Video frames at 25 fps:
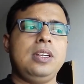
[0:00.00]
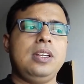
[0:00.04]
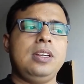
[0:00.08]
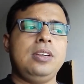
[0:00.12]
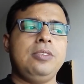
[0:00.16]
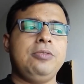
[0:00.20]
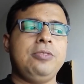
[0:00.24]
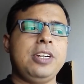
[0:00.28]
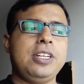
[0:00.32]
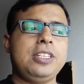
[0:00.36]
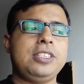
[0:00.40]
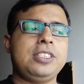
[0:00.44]

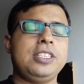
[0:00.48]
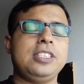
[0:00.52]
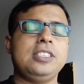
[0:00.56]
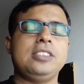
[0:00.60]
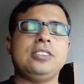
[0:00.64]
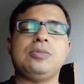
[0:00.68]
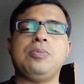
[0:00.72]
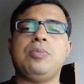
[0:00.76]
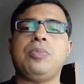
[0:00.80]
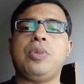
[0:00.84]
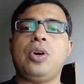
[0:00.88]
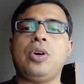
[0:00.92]
inventory
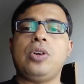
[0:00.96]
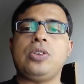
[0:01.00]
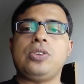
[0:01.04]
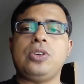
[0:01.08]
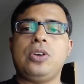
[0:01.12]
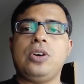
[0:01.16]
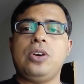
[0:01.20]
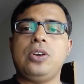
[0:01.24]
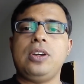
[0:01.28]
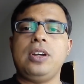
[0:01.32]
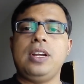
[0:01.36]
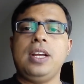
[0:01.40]
is bought
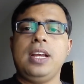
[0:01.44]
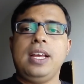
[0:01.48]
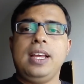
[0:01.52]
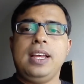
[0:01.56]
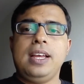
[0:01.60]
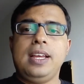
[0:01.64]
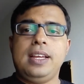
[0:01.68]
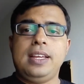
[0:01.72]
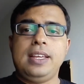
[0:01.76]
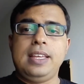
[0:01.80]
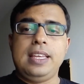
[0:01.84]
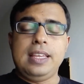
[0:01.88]
on
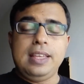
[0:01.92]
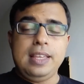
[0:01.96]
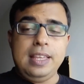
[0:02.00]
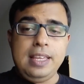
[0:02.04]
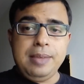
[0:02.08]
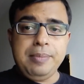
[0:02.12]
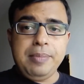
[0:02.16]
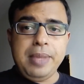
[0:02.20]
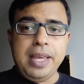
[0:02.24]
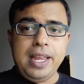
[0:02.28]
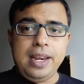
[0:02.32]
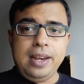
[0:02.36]

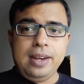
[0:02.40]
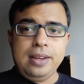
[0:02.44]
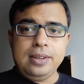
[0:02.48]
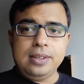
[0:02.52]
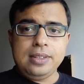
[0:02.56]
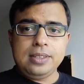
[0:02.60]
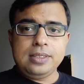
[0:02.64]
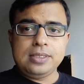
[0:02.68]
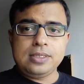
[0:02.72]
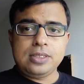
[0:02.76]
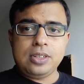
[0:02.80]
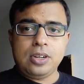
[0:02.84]

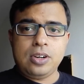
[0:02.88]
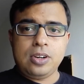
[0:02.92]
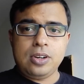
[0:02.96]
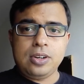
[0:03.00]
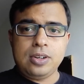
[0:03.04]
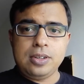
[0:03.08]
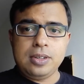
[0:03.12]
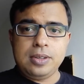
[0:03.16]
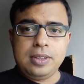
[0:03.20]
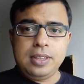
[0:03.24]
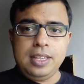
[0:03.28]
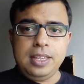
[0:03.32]
emailers
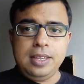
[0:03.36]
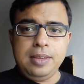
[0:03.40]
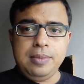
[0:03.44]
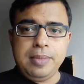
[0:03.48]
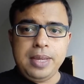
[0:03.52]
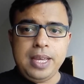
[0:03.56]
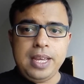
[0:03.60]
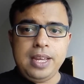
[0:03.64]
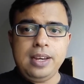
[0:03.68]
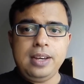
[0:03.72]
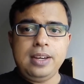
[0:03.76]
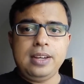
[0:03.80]
or
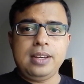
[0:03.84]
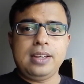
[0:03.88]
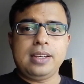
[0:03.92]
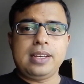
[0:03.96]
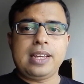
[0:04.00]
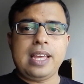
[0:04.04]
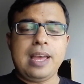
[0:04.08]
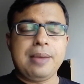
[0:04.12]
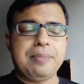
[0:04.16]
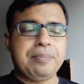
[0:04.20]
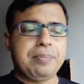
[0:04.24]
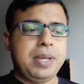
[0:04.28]
email
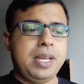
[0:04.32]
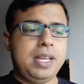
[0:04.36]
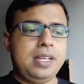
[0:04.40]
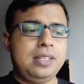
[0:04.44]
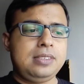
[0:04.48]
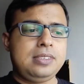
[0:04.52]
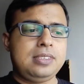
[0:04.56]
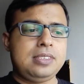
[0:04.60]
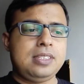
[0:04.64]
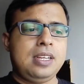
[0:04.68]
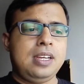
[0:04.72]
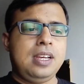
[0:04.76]

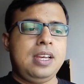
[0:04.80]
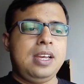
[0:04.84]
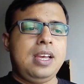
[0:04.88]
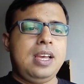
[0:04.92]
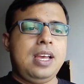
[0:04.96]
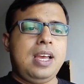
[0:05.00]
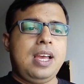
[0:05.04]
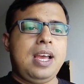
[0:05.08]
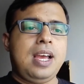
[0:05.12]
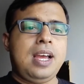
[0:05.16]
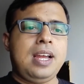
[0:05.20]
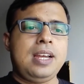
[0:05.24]
campaigns,
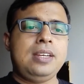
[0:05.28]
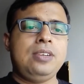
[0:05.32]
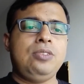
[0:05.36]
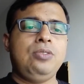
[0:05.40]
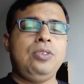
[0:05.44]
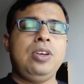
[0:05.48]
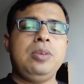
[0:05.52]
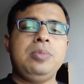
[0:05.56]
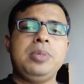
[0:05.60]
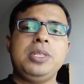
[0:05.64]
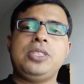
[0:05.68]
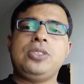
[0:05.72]
and
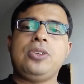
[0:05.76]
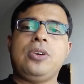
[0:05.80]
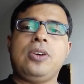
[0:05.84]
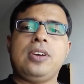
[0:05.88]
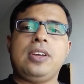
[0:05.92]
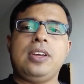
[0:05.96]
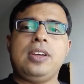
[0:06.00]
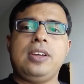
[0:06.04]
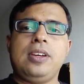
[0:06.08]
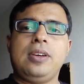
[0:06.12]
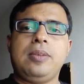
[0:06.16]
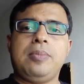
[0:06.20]
we'll be
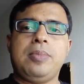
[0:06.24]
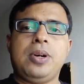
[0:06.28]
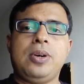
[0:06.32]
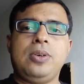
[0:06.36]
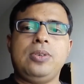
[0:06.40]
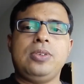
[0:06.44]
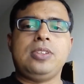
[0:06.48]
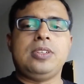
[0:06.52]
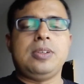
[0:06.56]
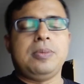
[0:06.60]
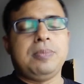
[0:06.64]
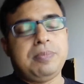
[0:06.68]
talking
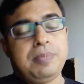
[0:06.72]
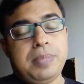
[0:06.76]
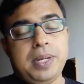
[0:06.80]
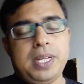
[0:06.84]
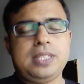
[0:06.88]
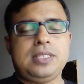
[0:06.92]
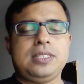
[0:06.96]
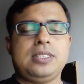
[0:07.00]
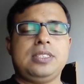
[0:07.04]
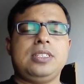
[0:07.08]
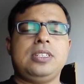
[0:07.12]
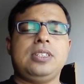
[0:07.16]
about a
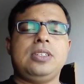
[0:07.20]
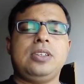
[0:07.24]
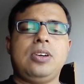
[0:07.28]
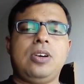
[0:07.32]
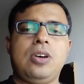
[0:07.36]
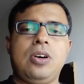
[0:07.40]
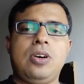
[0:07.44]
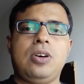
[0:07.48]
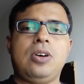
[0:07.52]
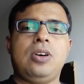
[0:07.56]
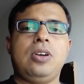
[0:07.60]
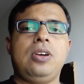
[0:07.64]
bit
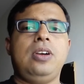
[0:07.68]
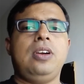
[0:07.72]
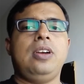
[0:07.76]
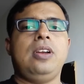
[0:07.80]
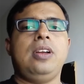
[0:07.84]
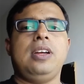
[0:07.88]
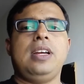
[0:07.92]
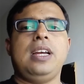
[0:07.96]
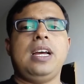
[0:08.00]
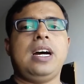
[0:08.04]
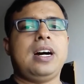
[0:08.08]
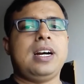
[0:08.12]
on
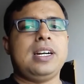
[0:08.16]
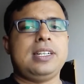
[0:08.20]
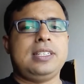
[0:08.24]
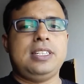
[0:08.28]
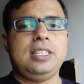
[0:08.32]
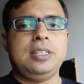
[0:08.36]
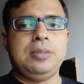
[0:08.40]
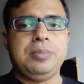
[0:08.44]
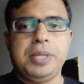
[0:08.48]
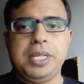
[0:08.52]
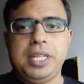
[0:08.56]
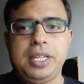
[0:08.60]

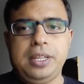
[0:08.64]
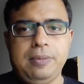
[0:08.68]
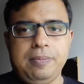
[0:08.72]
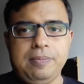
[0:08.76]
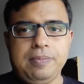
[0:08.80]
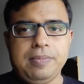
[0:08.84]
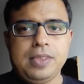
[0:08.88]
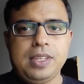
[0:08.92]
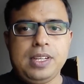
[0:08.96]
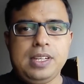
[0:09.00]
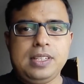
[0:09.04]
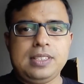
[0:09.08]
RTB,
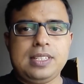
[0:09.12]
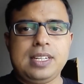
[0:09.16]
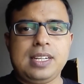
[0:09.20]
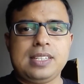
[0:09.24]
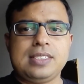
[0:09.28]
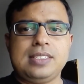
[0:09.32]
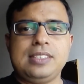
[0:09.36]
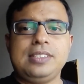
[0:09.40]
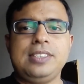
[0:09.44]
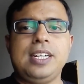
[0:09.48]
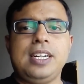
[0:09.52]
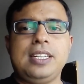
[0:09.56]

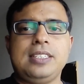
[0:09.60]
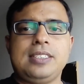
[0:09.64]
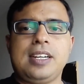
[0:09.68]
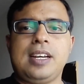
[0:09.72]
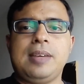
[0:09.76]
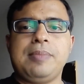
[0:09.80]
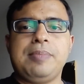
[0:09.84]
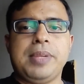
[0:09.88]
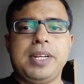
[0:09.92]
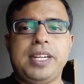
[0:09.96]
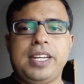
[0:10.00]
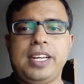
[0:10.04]
that's
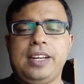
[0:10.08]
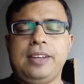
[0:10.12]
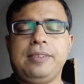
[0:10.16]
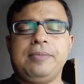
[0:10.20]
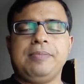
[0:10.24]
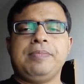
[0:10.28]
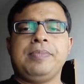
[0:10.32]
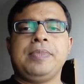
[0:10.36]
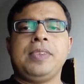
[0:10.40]
real-time bidding.